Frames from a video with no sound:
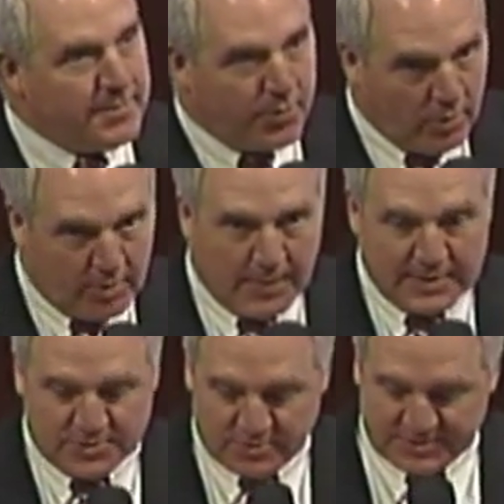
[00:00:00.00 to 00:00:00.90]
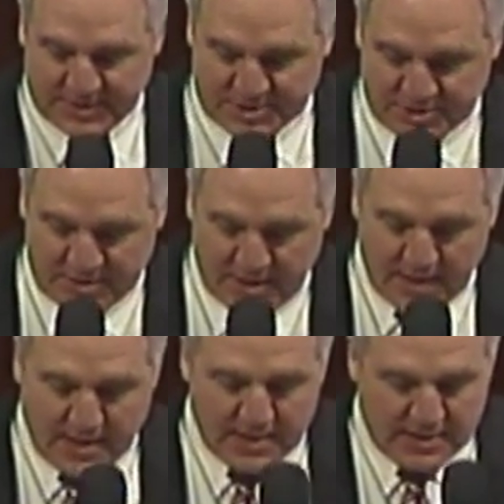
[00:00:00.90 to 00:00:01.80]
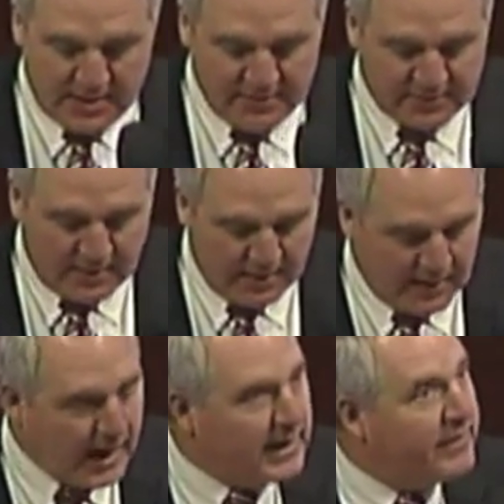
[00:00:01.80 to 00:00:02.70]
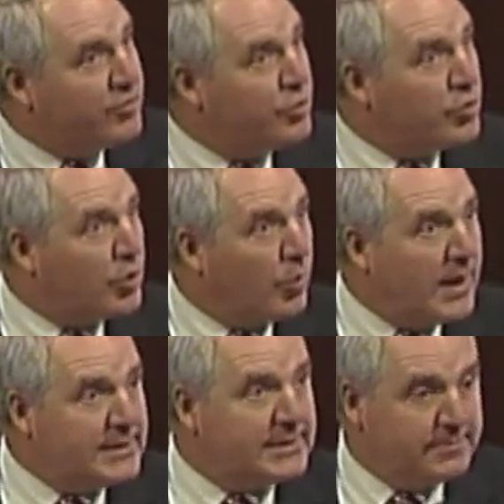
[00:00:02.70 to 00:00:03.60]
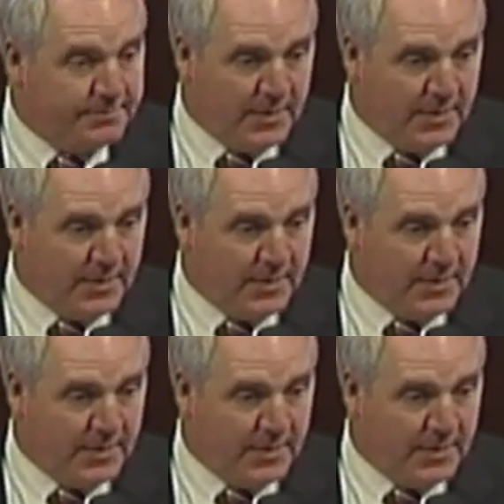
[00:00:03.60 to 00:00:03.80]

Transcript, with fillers: Part of my jurisdiction is uh, high level nuclear waste,